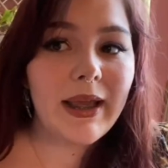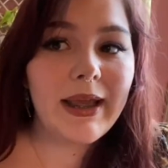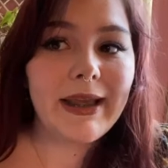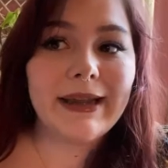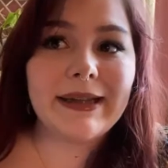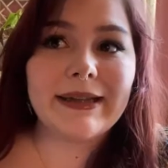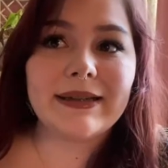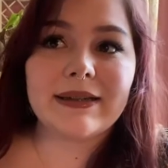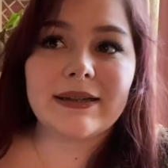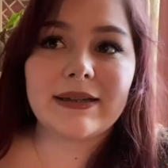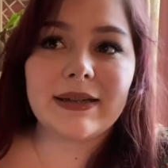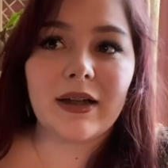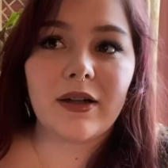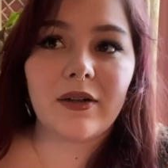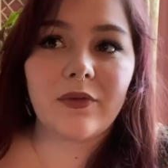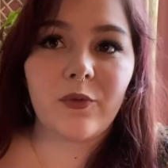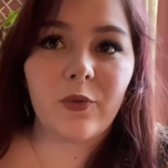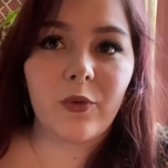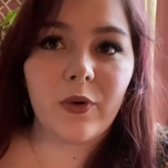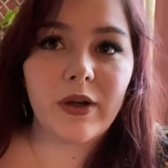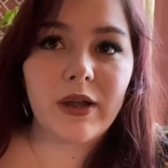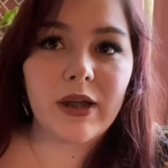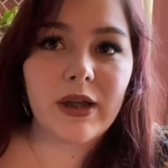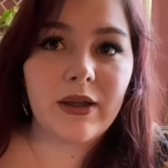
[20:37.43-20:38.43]
instead of
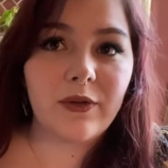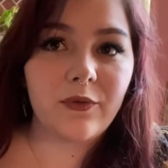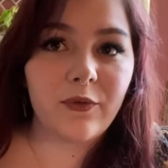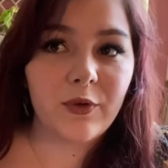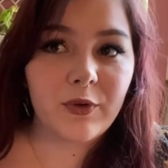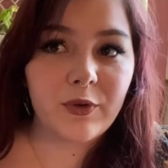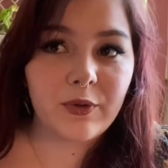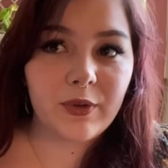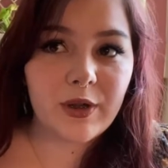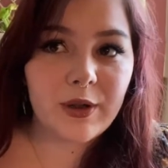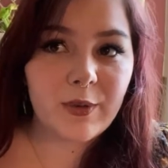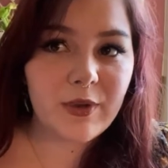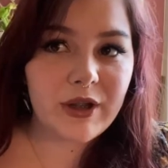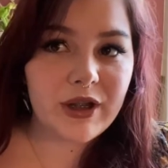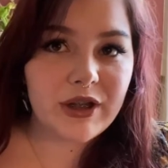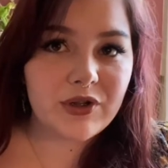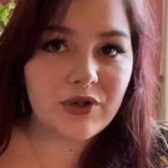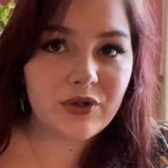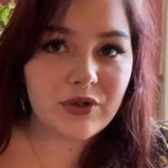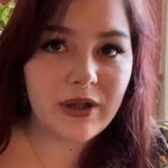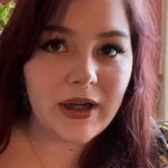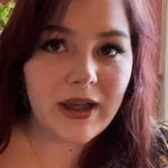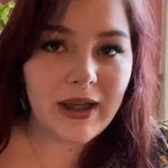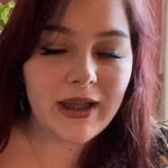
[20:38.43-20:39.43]
working for 3 weeks
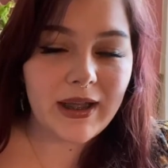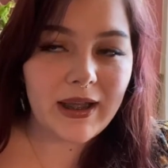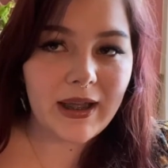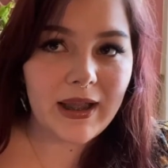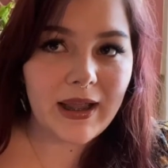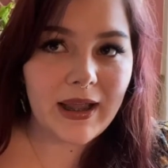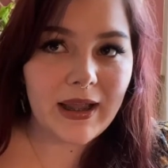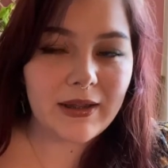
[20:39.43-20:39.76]
straight